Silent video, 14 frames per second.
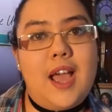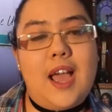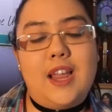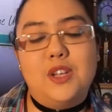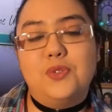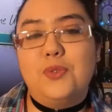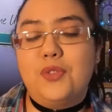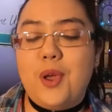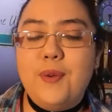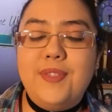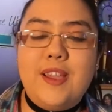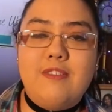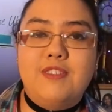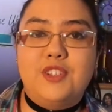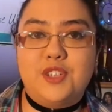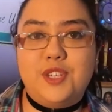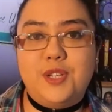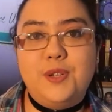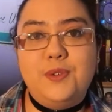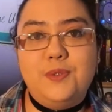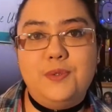and although there is a
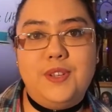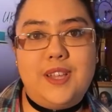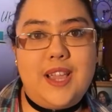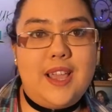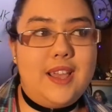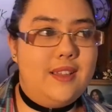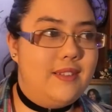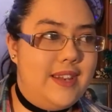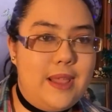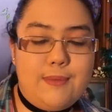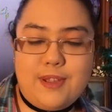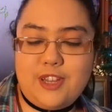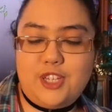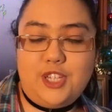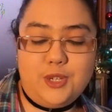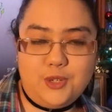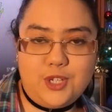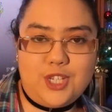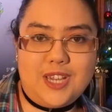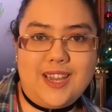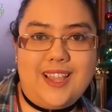2-year limit
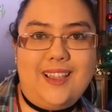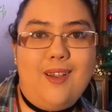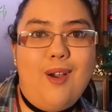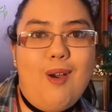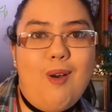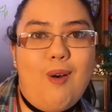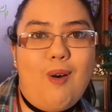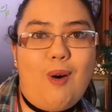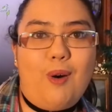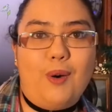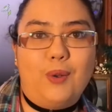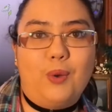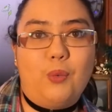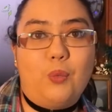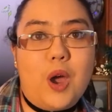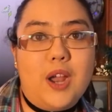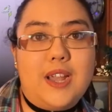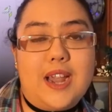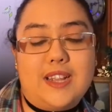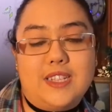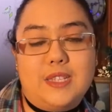usually on
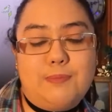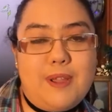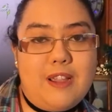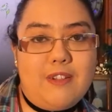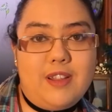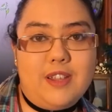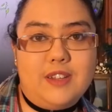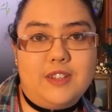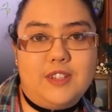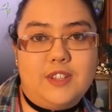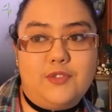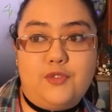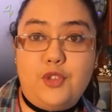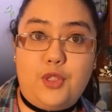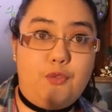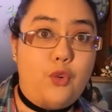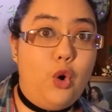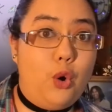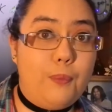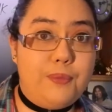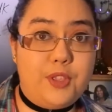work experience for the
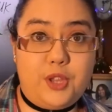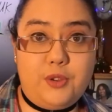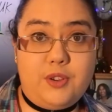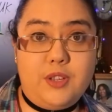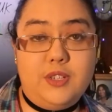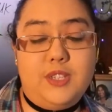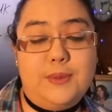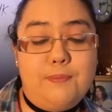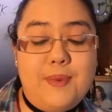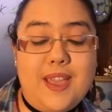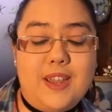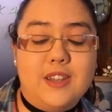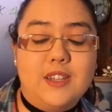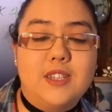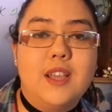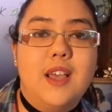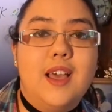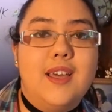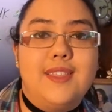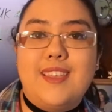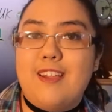form that you can submit,
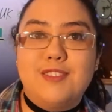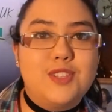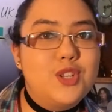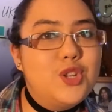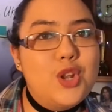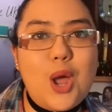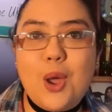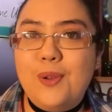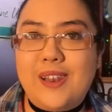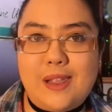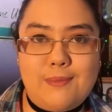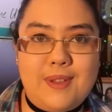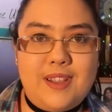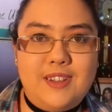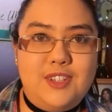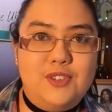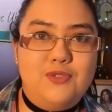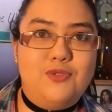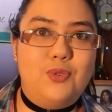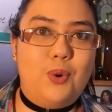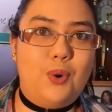there is no limit
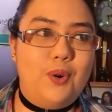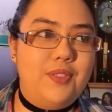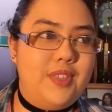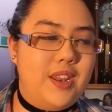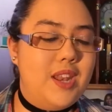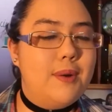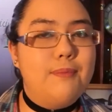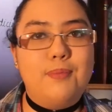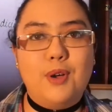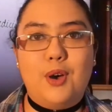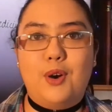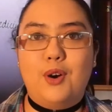for the number